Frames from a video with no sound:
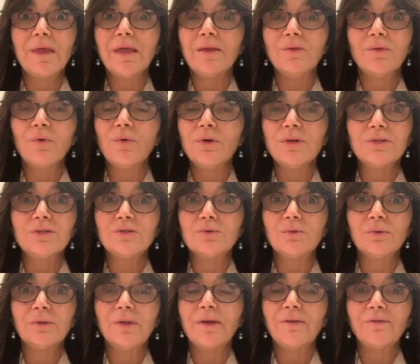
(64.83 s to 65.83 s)
noise you
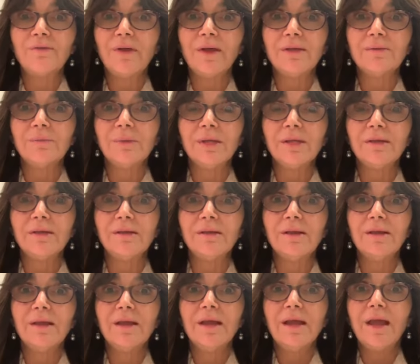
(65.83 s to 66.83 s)
will not find me.
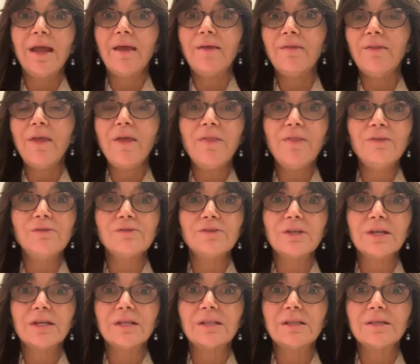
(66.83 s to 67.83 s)
And then there's
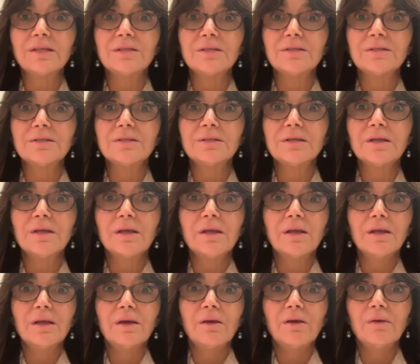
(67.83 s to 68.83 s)
like this
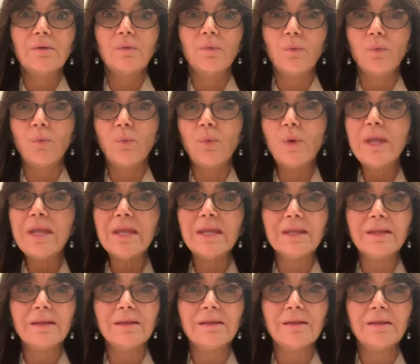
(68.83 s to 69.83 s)

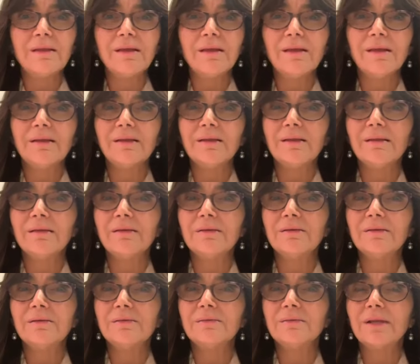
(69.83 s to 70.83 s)
wind and
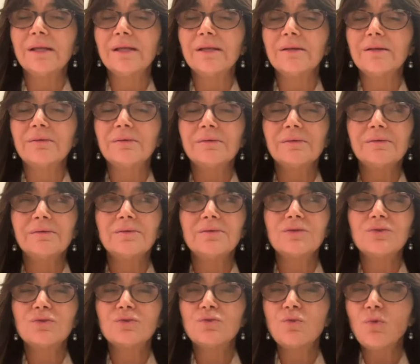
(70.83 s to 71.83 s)
like
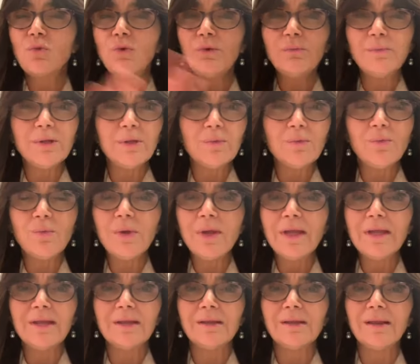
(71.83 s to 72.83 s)
stormy
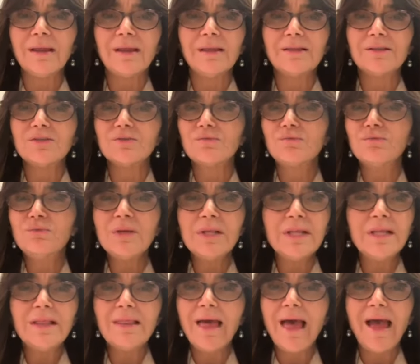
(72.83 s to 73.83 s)
wind, and it's
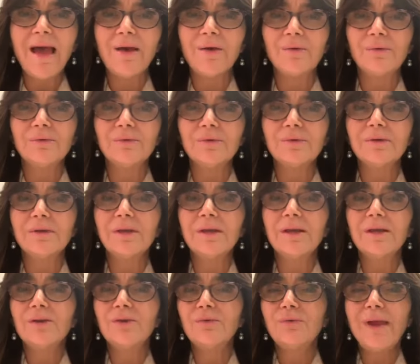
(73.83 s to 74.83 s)
really loud,
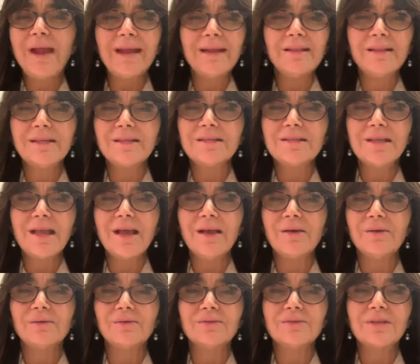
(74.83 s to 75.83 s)
crackling
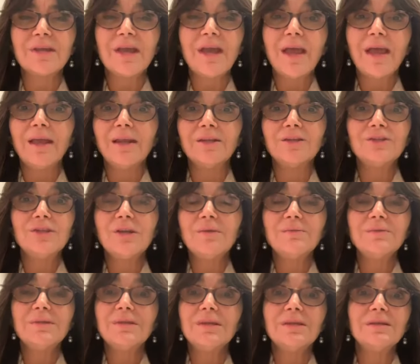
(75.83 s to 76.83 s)
sounds, and
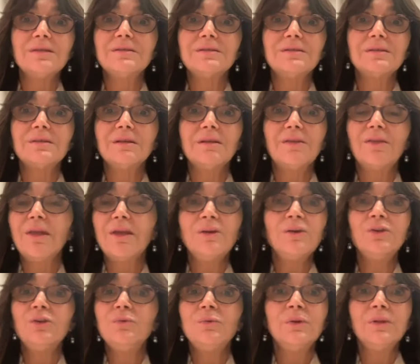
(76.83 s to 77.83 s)
Hashem says, there
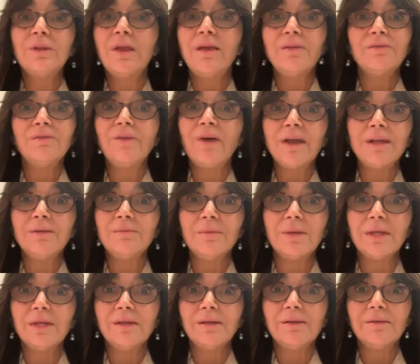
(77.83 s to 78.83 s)
you will not find me.